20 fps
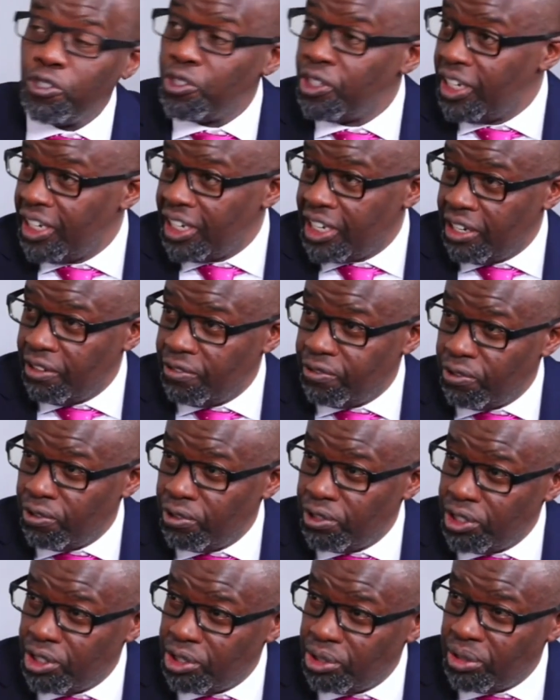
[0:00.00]
Fortunately
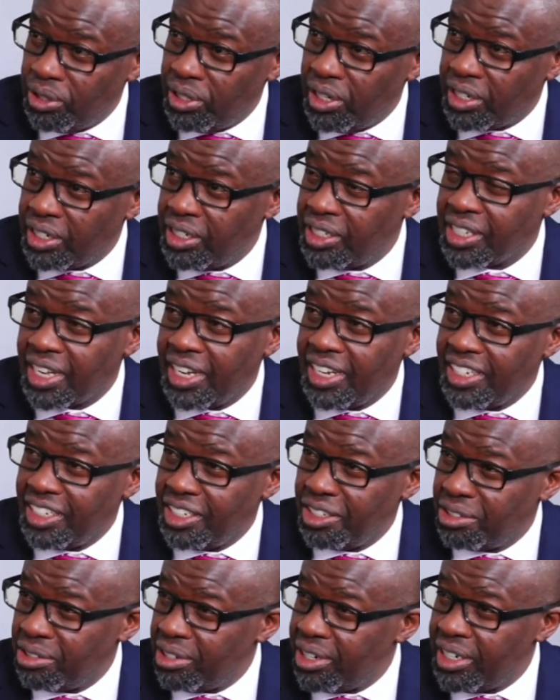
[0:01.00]
for risk and
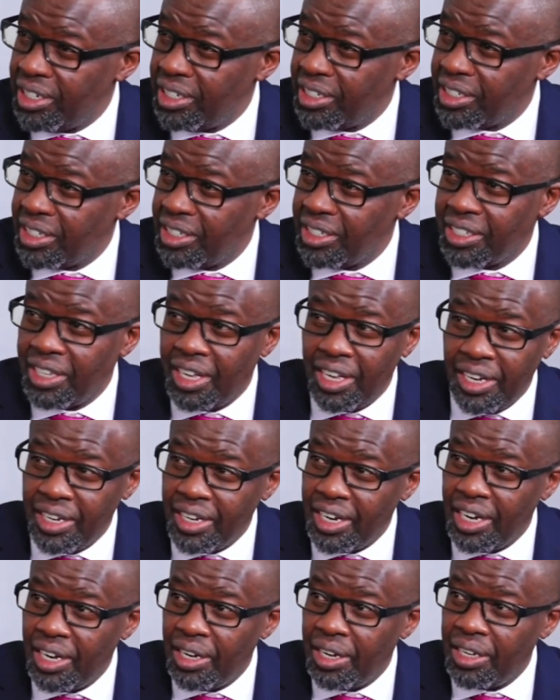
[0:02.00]
insurance is the
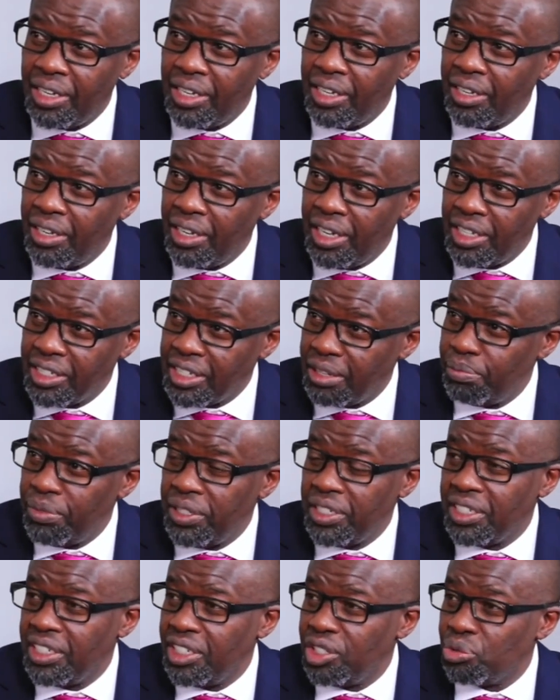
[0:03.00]
area as a
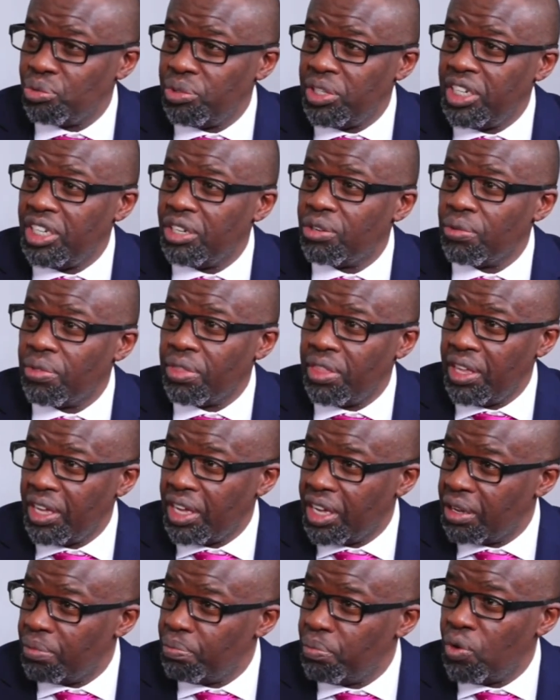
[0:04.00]
business we need to
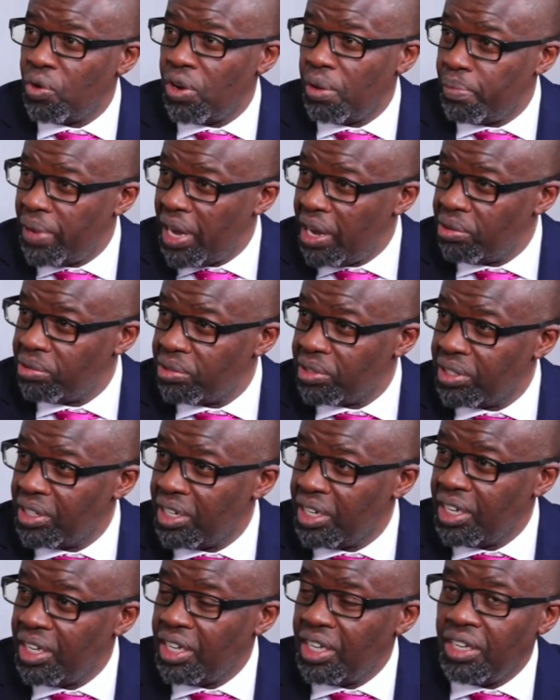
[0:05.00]
think more about.
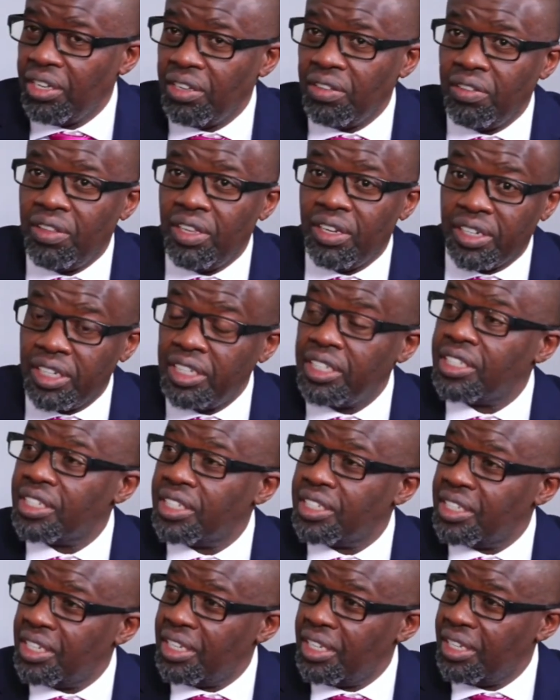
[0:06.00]
The
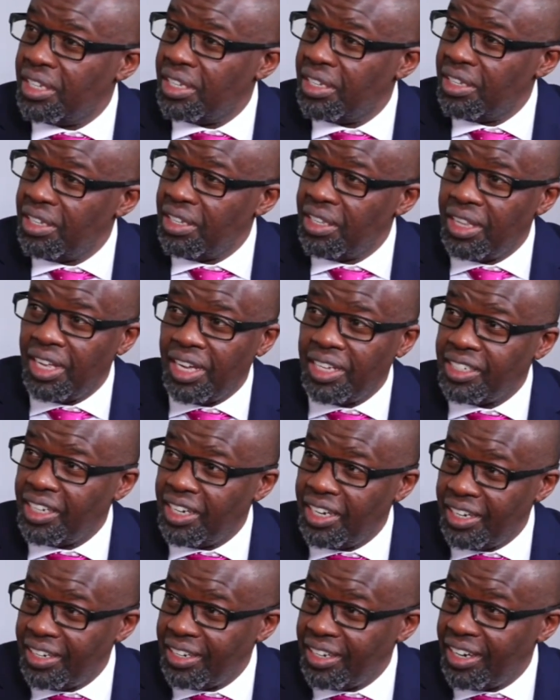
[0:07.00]
risks in that
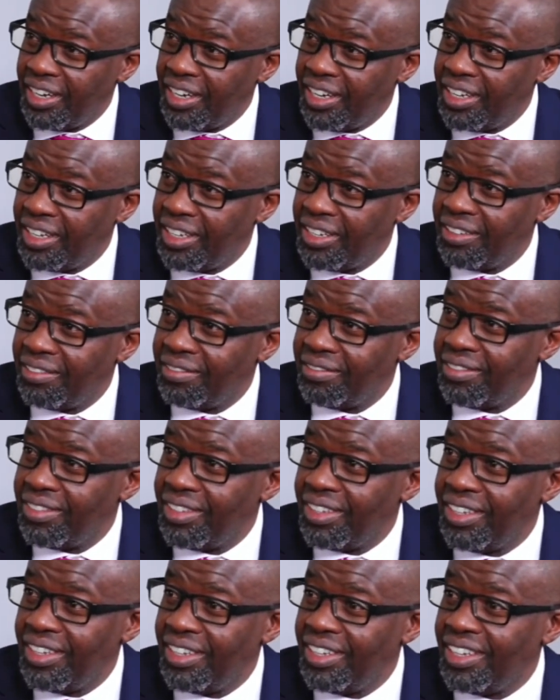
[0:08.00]
area
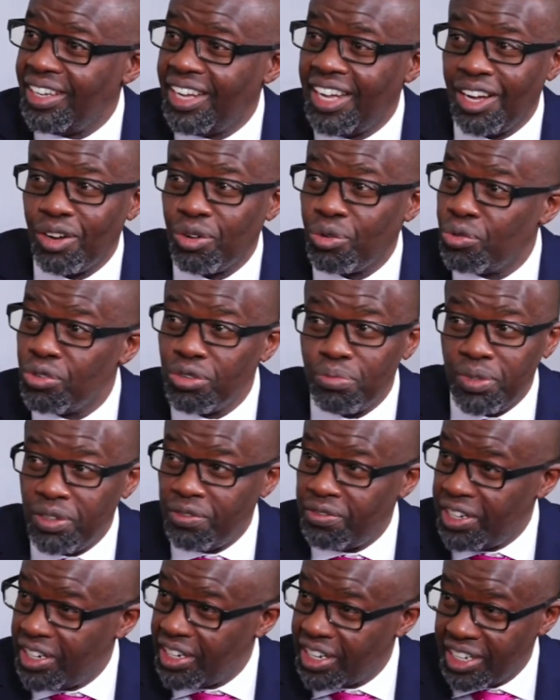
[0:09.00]
could
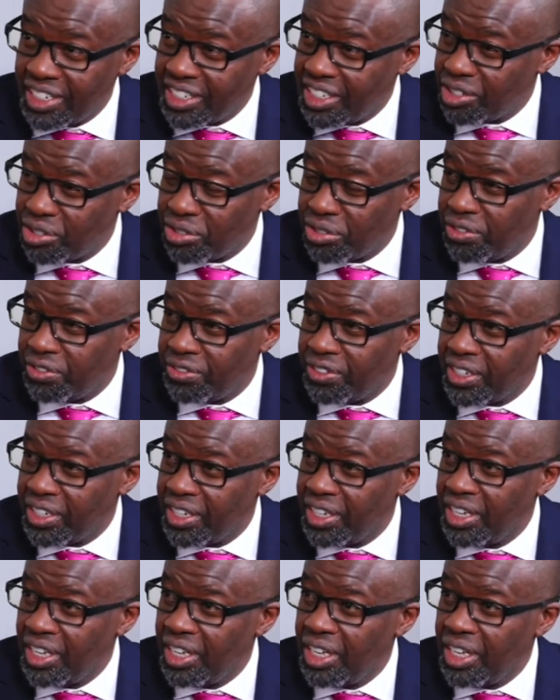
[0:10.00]
be very catastrophic.